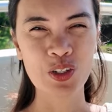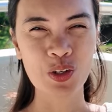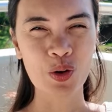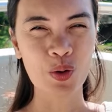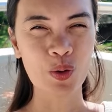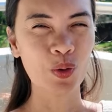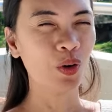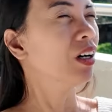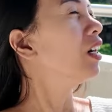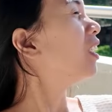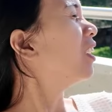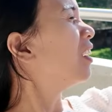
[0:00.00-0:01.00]
So
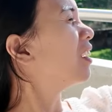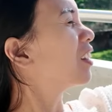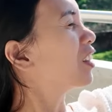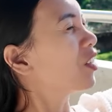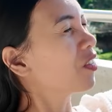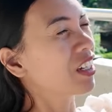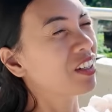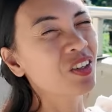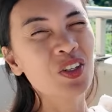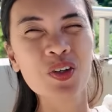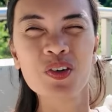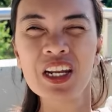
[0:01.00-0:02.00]
the weather
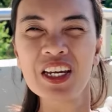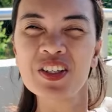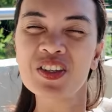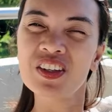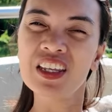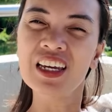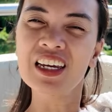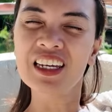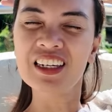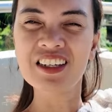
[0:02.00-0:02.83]
is so nice today,